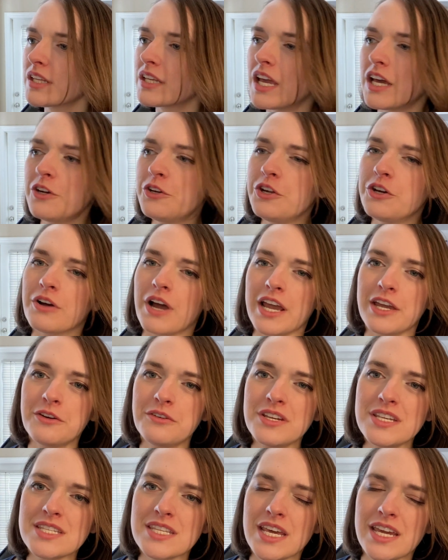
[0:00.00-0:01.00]
I don't know, I
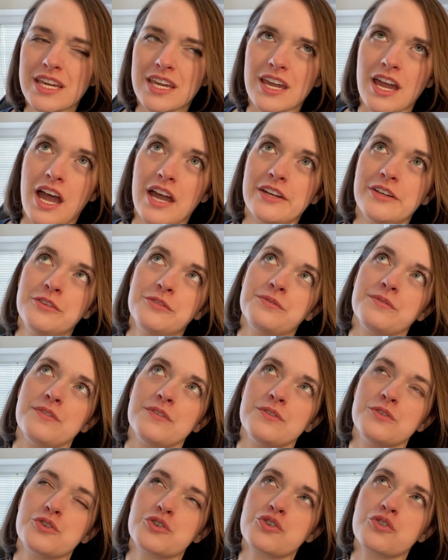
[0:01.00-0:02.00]
always like kind of
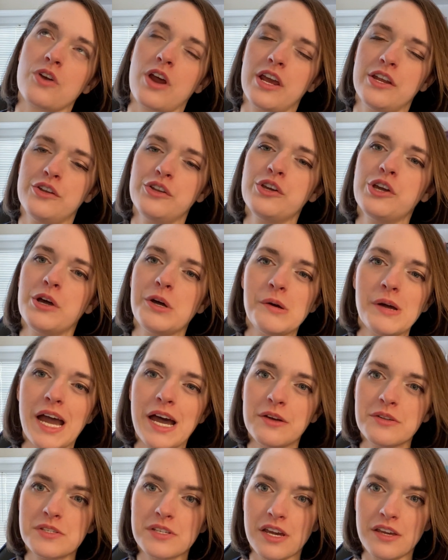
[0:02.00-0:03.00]
trying to go
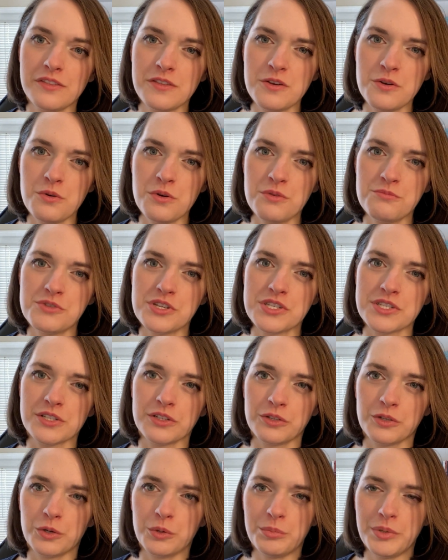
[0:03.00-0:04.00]
outside the norm just a
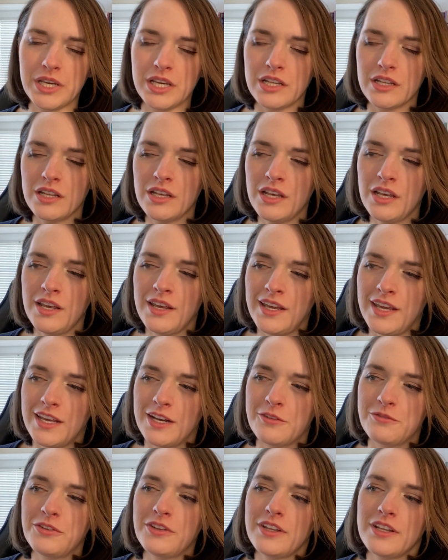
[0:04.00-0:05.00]
little bit, and I
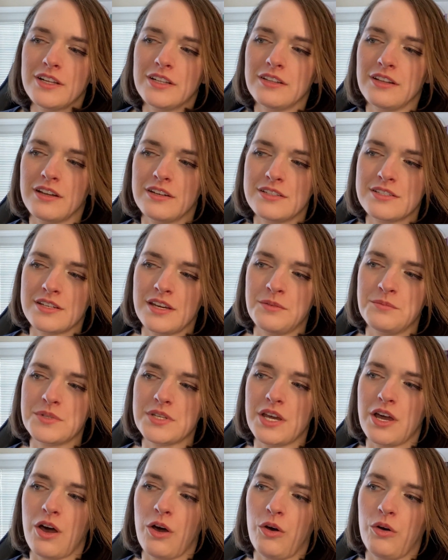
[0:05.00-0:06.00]
feel like a lot of times
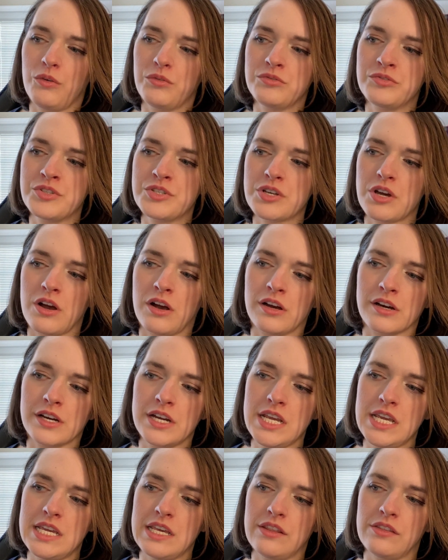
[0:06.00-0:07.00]
elves are
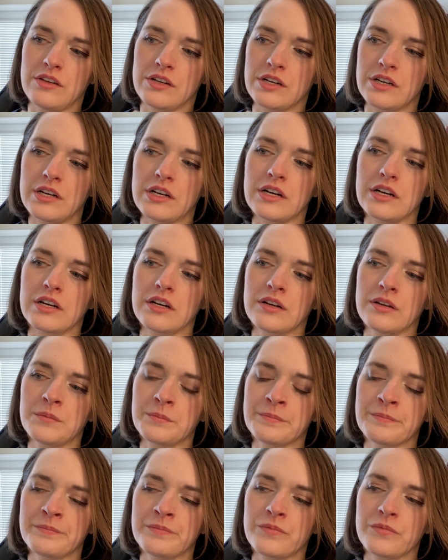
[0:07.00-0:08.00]
either
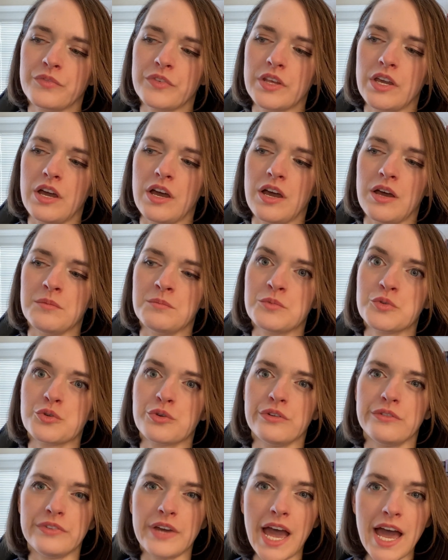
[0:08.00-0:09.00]
sort
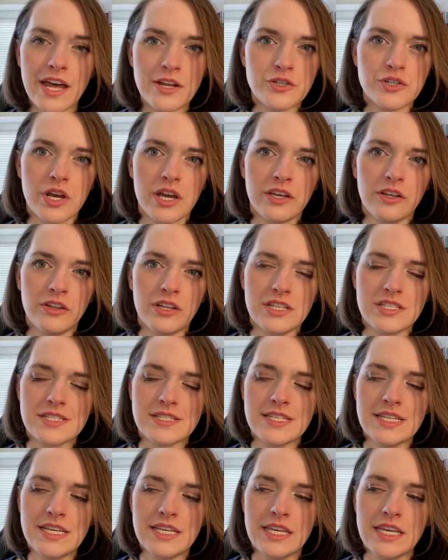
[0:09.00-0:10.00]
of agile and
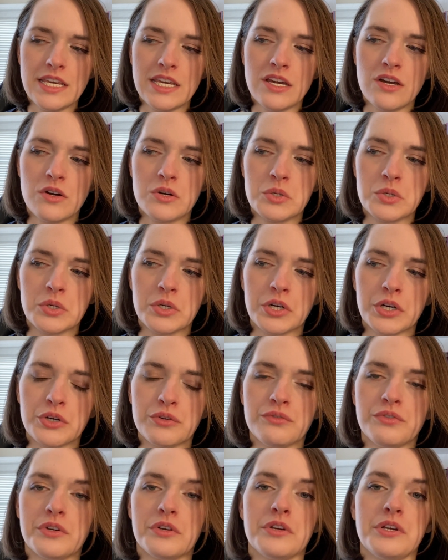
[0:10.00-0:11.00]
sneaky, or
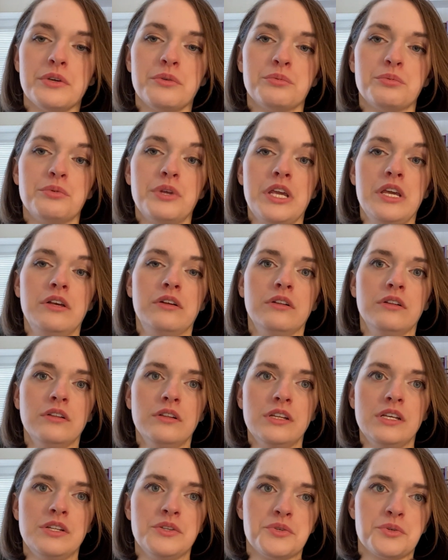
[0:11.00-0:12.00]
very regal
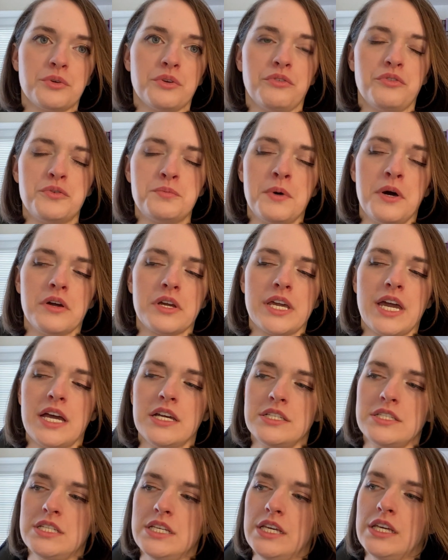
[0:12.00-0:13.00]
and sort of
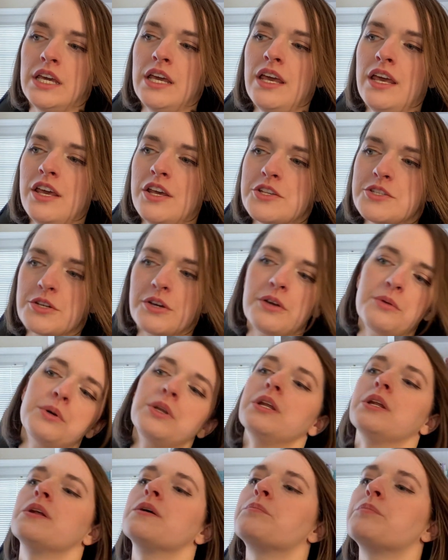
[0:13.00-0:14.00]
spellcasty. So I
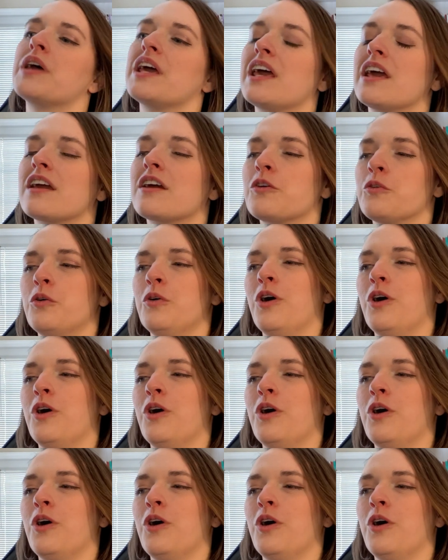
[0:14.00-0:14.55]
wanted to pick